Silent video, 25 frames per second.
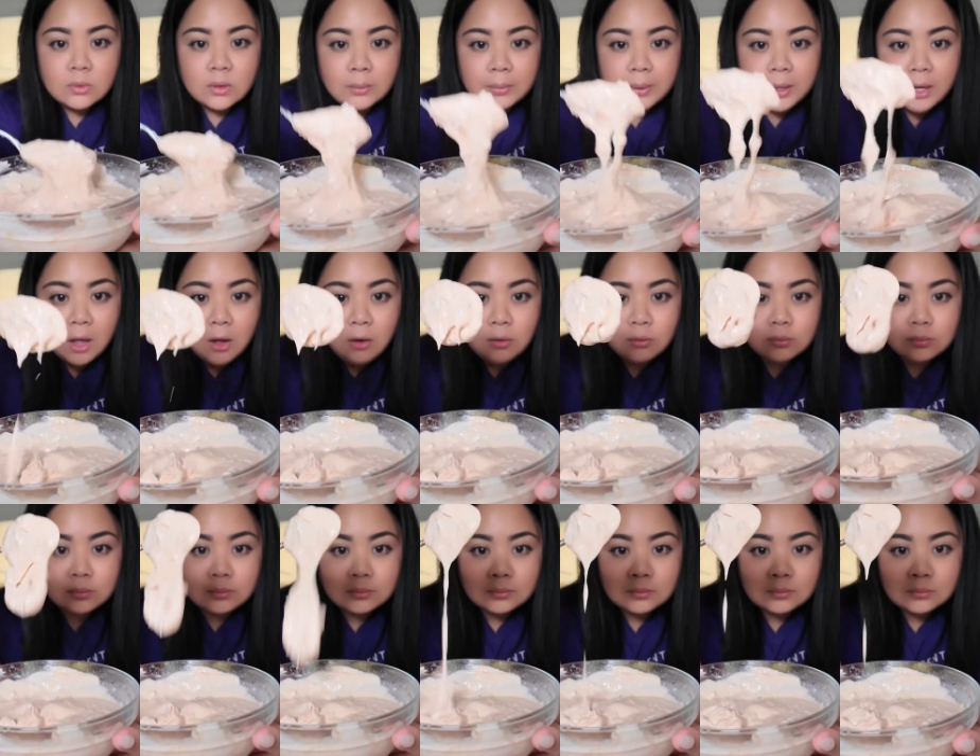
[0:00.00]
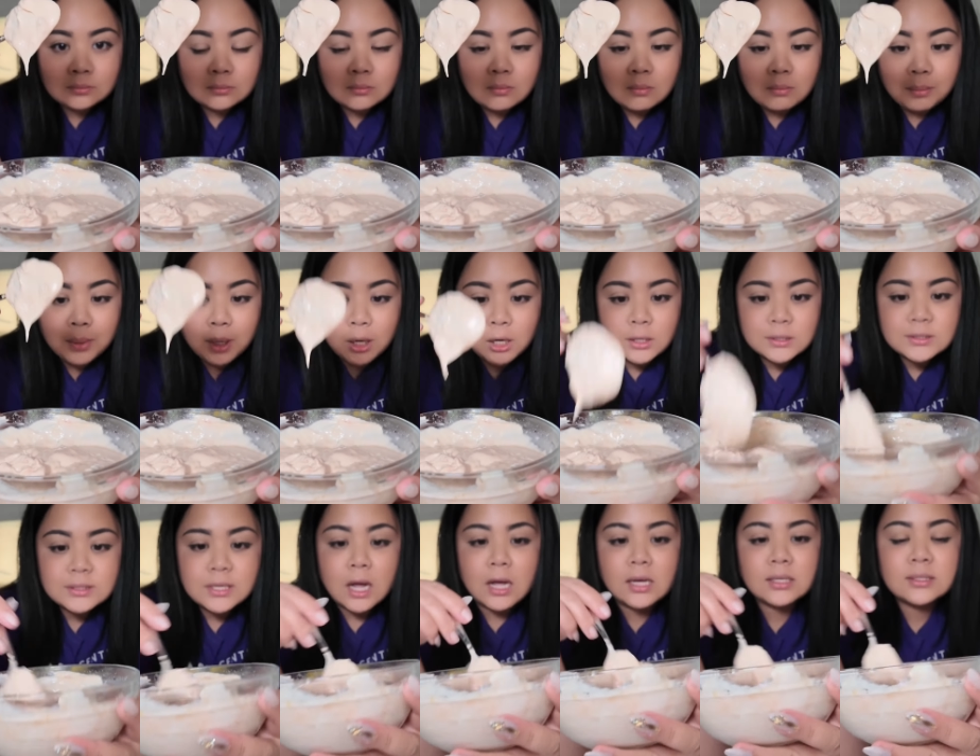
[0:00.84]
And there we go. Burger
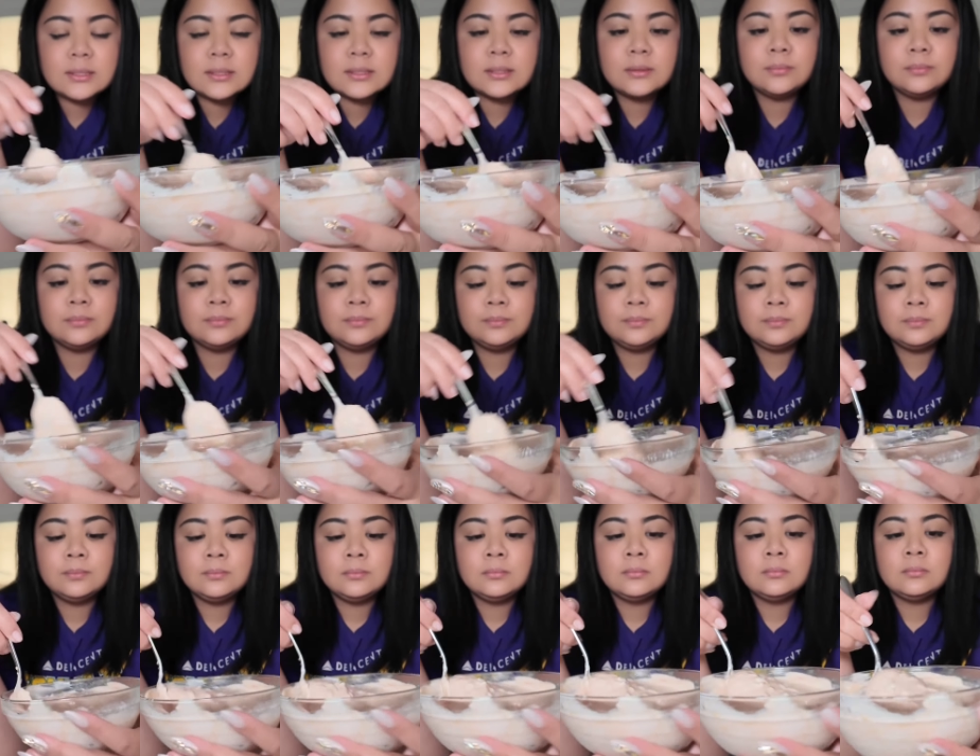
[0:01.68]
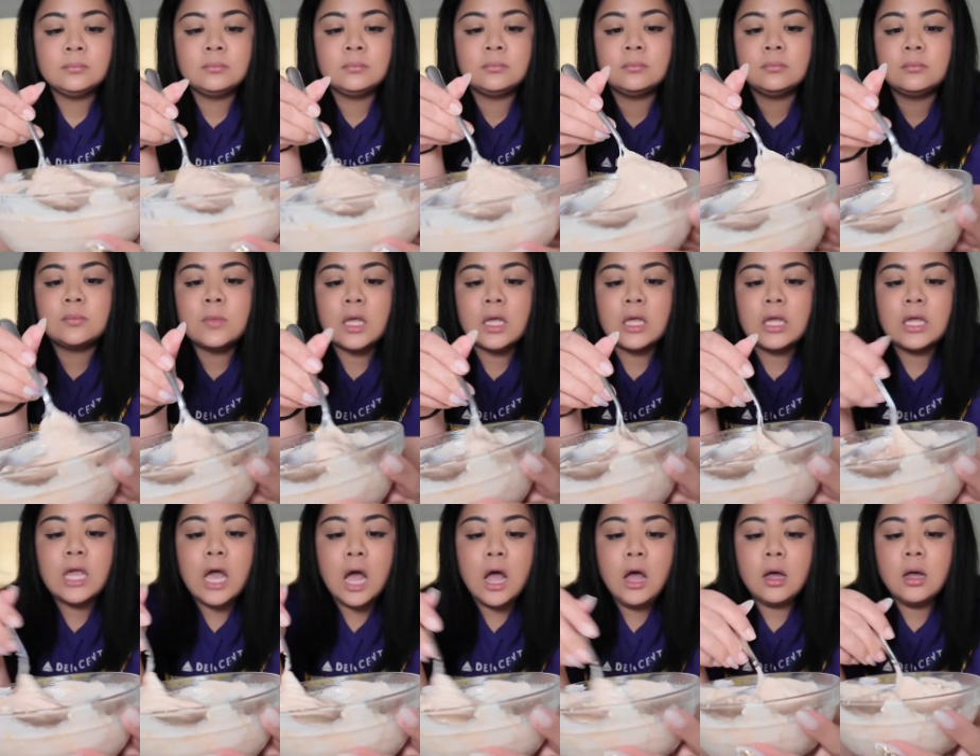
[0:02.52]
sauce.
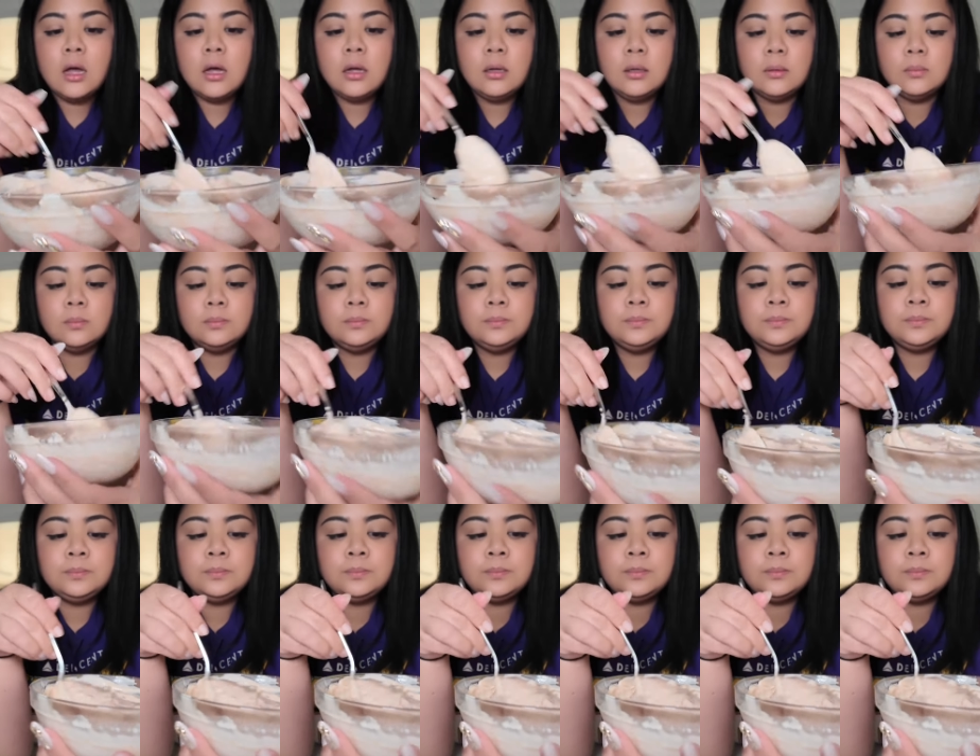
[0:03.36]
Yum.